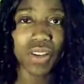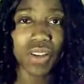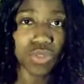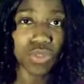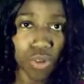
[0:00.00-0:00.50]
We
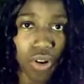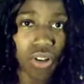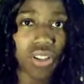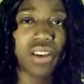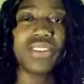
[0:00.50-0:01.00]
have
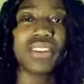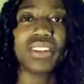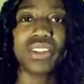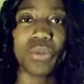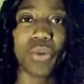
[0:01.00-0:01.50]
control
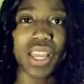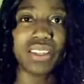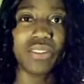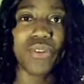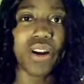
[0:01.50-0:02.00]
of the
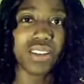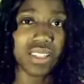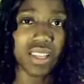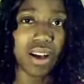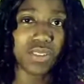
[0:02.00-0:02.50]

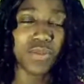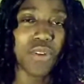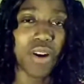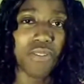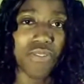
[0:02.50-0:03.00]
situation for
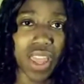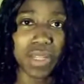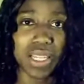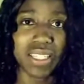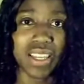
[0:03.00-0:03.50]
ourselves and for
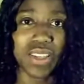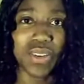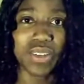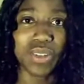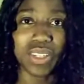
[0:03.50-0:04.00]
our
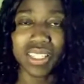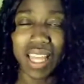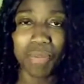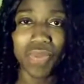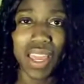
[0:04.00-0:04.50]
families, and you can
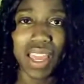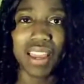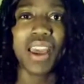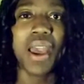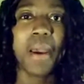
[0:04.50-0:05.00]
do the same
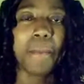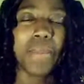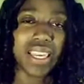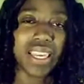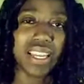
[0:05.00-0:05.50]
thing
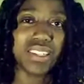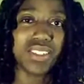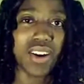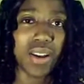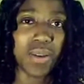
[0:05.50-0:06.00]
by
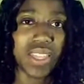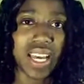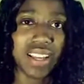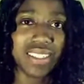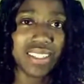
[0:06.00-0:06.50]
getting
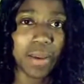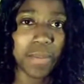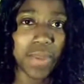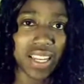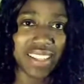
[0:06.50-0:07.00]
started with
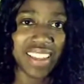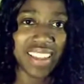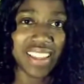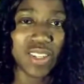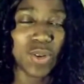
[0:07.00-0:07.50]
us
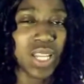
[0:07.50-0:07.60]
immediately.